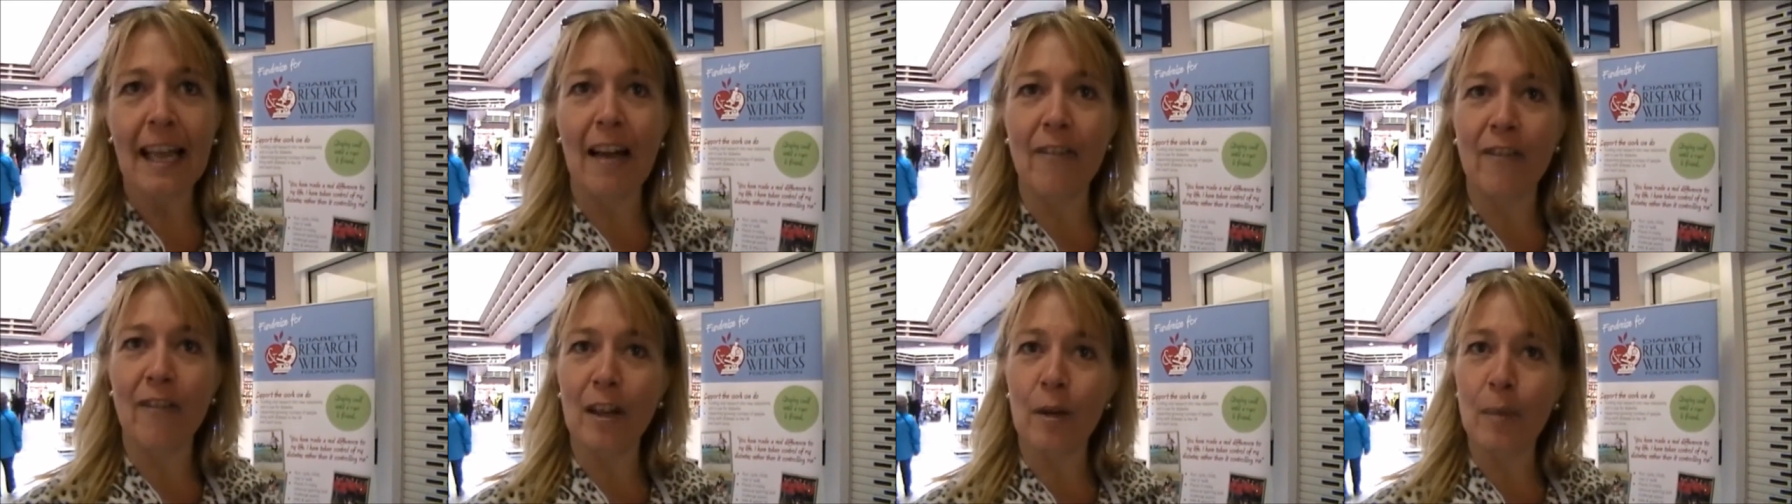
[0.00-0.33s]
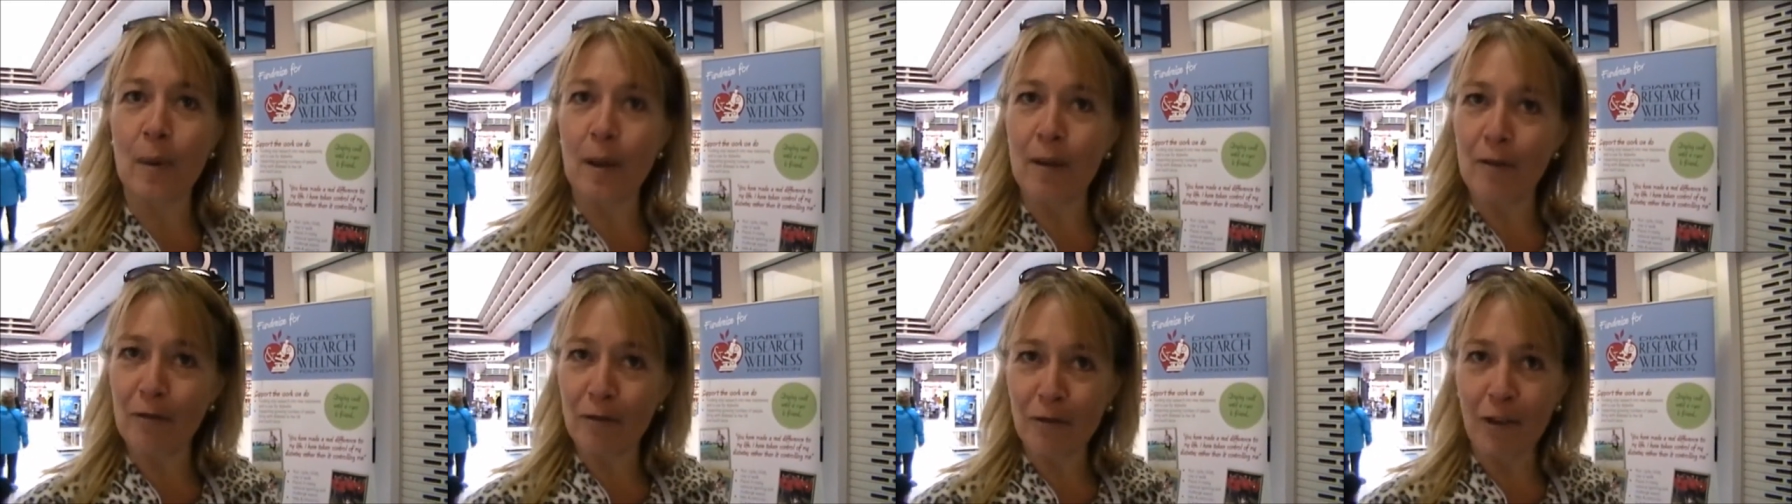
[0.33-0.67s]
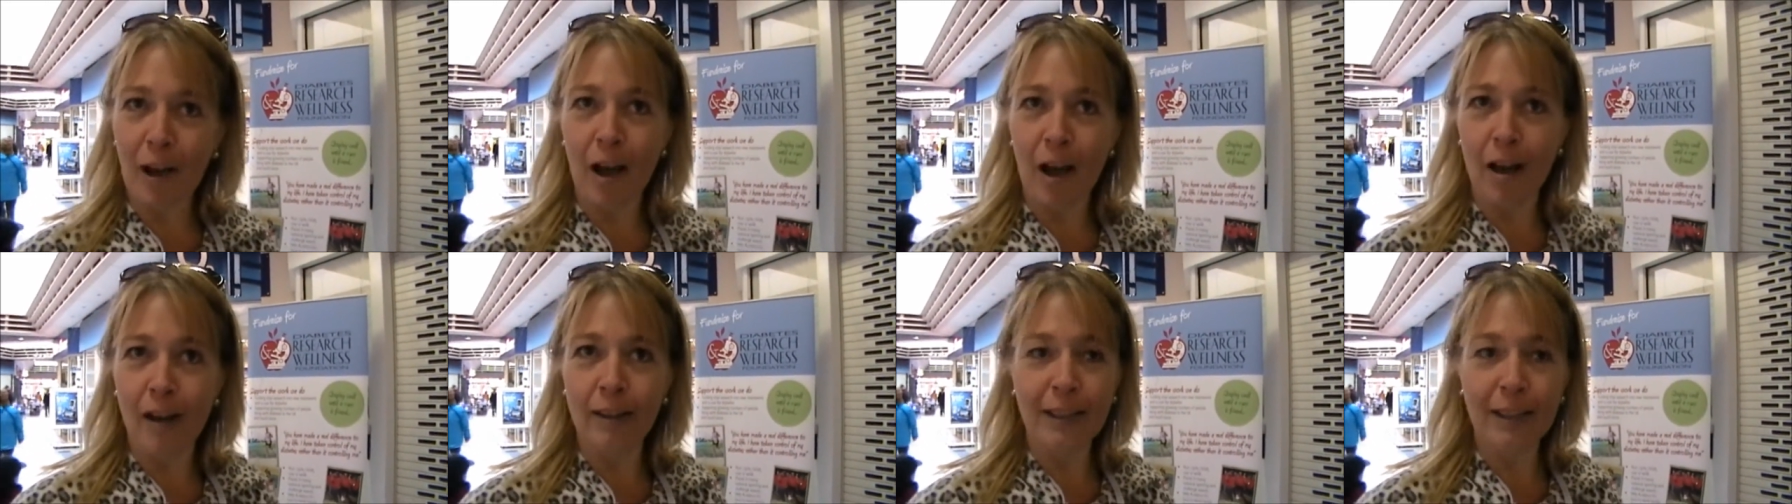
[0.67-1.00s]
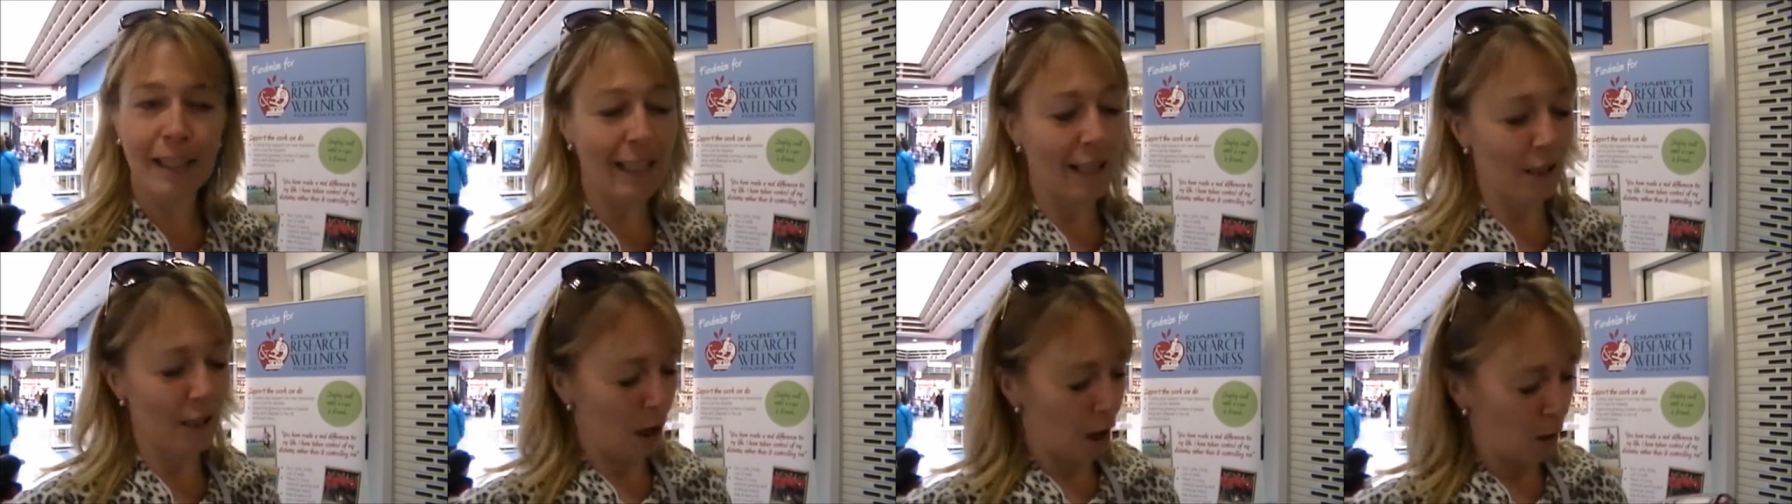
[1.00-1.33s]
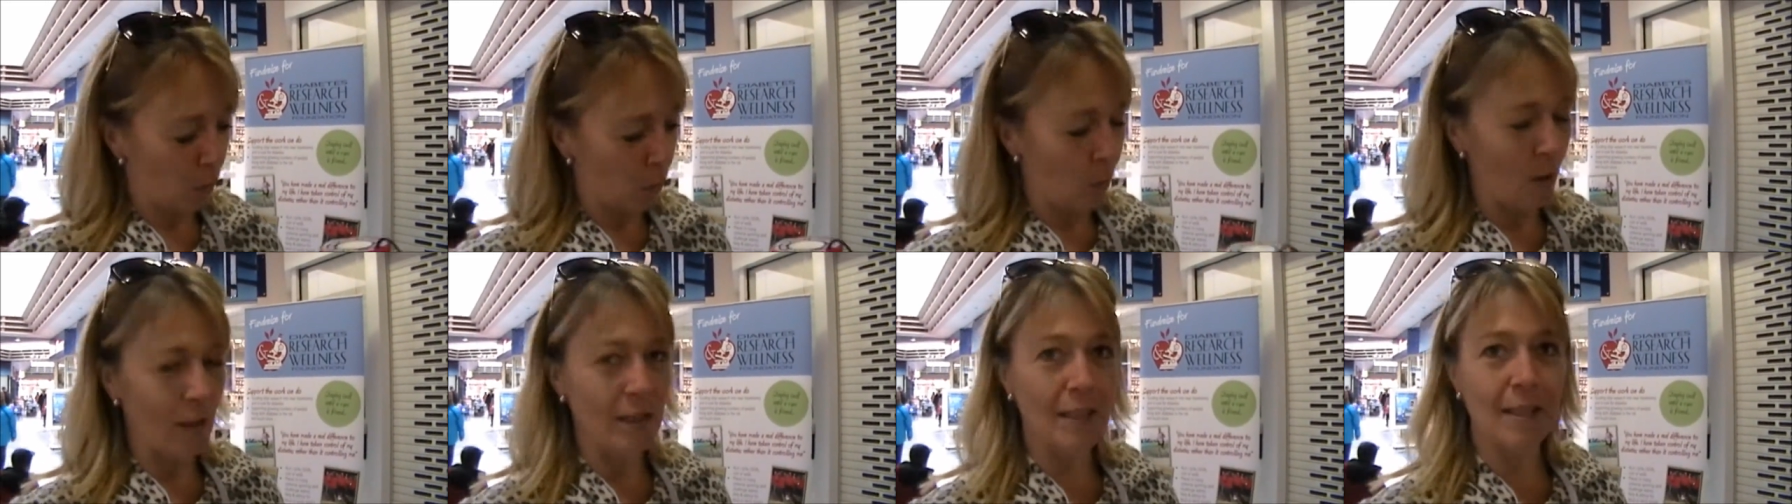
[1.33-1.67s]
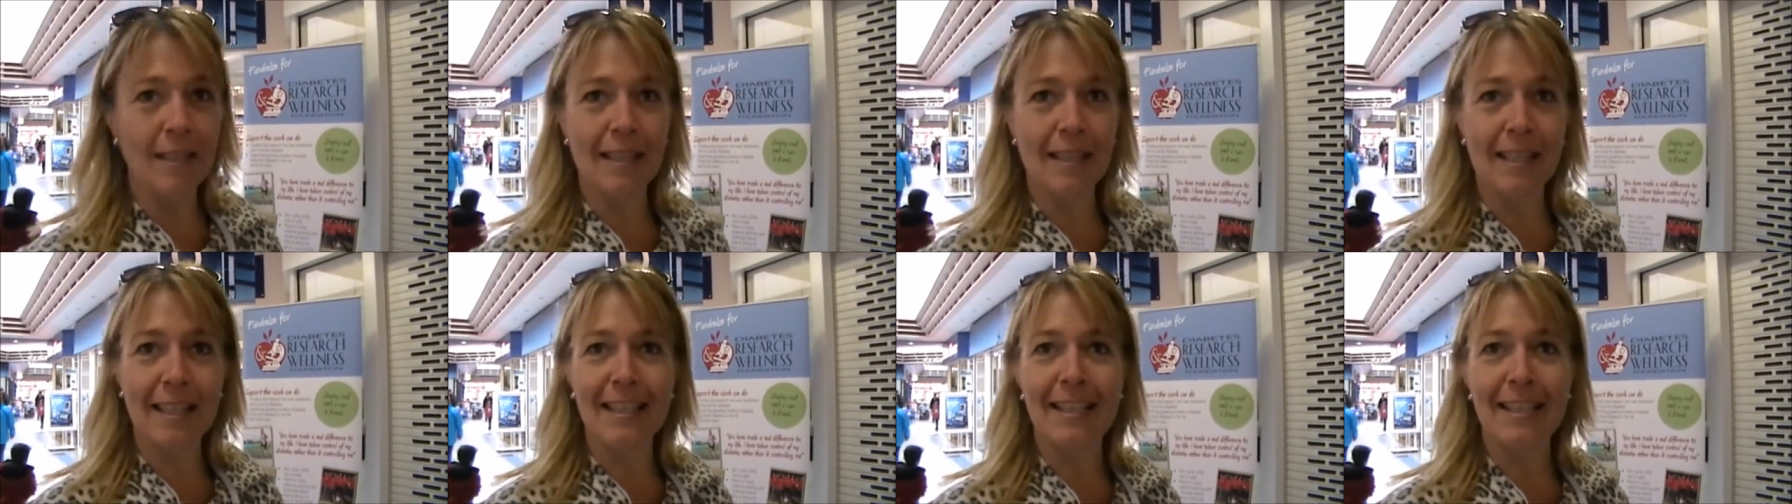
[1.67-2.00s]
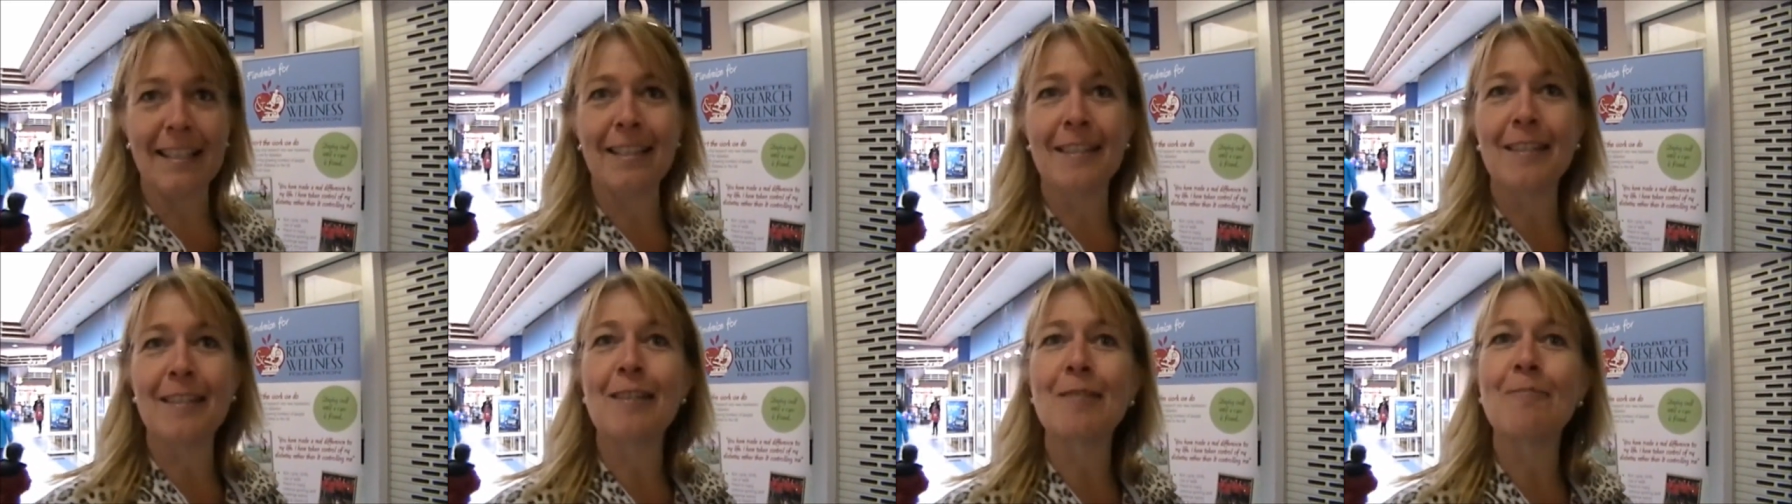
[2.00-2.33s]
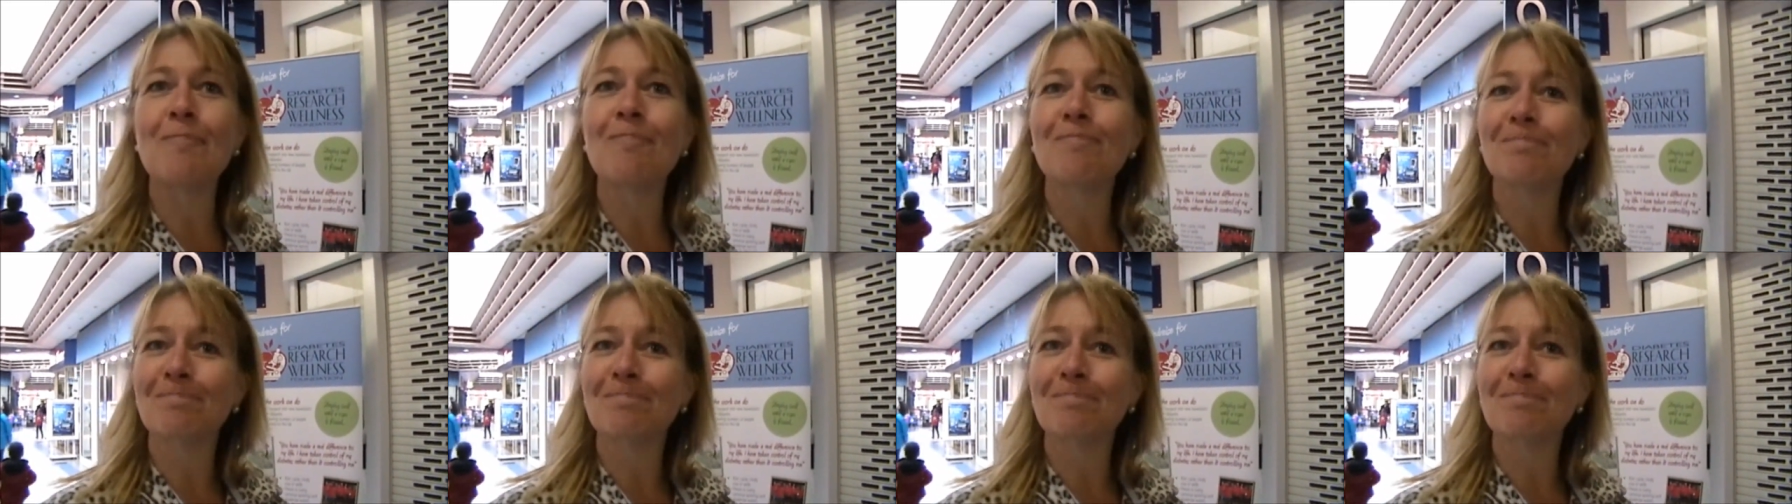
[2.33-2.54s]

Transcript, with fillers: having a bit of fun in our onesies.